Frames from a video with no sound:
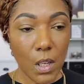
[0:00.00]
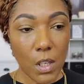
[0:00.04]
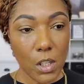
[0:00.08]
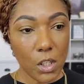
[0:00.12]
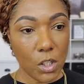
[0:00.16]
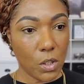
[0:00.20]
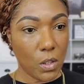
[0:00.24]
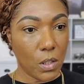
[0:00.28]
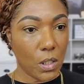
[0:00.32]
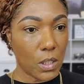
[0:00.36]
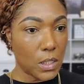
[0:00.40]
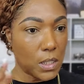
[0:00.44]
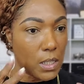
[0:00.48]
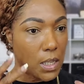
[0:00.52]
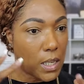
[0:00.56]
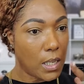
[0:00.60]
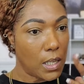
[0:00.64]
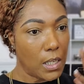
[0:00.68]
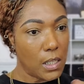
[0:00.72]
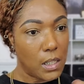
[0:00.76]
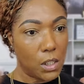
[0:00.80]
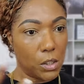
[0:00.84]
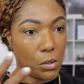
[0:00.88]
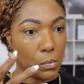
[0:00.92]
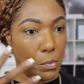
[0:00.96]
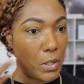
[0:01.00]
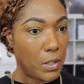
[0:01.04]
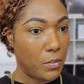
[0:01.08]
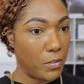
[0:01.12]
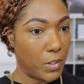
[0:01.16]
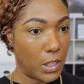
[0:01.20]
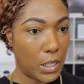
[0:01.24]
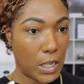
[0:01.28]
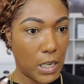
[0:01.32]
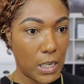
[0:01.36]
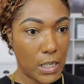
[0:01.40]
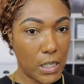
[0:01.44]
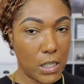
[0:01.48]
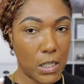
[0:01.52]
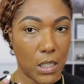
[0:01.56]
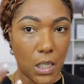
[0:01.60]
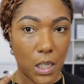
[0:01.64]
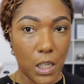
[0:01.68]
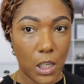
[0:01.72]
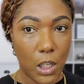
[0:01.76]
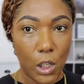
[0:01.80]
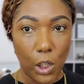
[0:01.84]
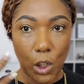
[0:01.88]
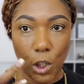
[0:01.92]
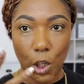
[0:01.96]
So it looks like a little bit of a nice
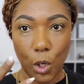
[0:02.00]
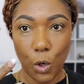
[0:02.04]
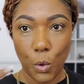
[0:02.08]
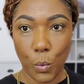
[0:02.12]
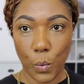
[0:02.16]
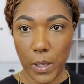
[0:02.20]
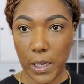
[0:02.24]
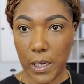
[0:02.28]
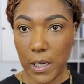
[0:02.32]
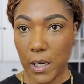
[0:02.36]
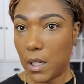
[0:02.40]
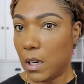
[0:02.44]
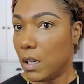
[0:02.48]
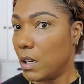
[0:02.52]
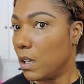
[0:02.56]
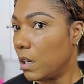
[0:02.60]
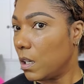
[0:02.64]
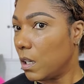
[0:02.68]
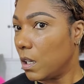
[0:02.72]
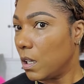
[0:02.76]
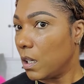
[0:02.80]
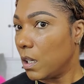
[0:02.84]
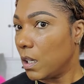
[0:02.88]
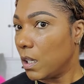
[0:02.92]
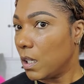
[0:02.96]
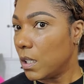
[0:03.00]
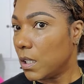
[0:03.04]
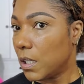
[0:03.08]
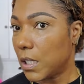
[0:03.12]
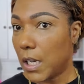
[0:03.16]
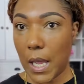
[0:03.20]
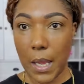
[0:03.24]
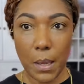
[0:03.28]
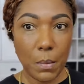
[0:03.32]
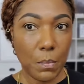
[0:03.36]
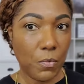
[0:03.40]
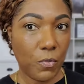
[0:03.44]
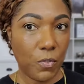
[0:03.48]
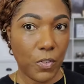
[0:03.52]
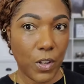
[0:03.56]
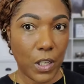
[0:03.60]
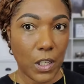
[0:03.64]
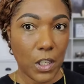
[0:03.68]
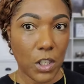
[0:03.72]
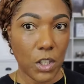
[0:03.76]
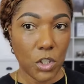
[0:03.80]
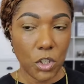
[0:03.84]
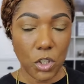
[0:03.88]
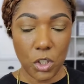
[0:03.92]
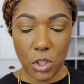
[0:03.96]
glowy type
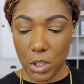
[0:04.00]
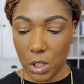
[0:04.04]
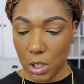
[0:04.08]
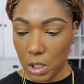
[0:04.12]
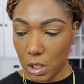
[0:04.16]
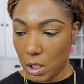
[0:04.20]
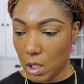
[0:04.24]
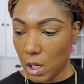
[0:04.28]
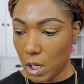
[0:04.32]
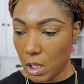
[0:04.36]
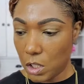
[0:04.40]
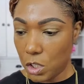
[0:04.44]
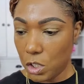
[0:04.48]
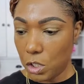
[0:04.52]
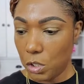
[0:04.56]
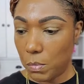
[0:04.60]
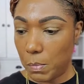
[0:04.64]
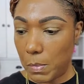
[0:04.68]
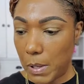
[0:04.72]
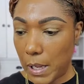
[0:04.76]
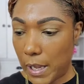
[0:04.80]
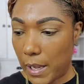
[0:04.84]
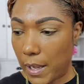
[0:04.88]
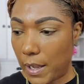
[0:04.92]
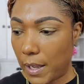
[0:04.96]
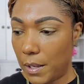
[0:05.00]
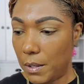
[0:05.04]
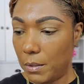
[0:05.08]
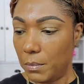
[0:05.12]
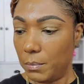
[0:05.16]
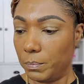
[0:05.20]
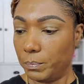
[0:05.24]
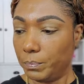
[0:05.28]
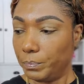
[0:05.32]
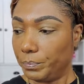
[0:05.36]
finish. Not too bad.